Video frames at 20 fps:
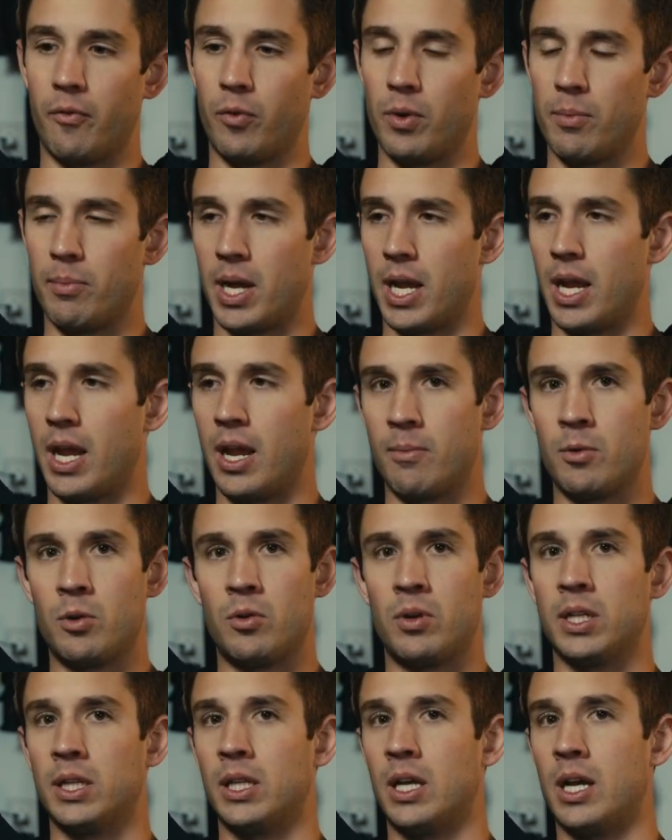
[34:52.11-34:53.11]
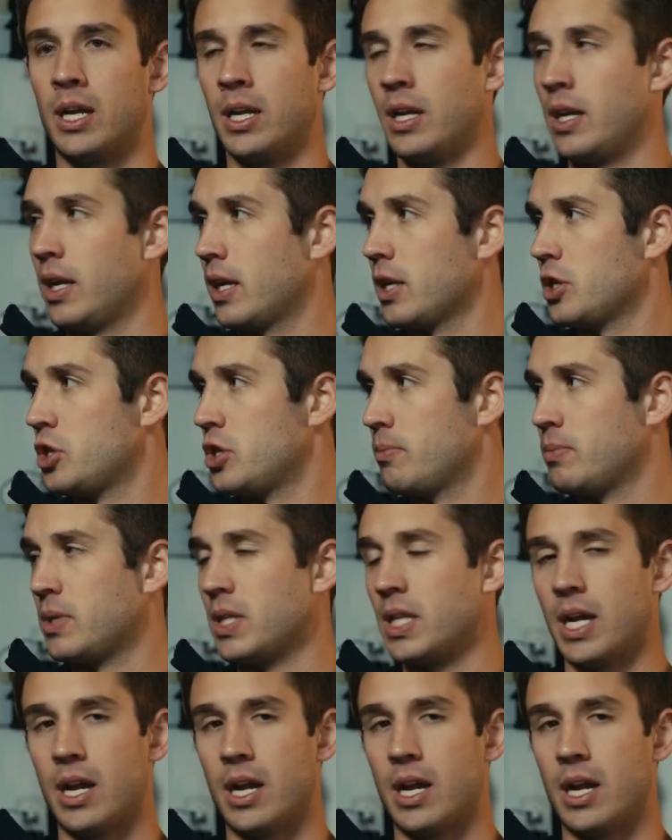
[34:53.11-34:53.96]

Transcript: We buy ammo online and it gets shipped to the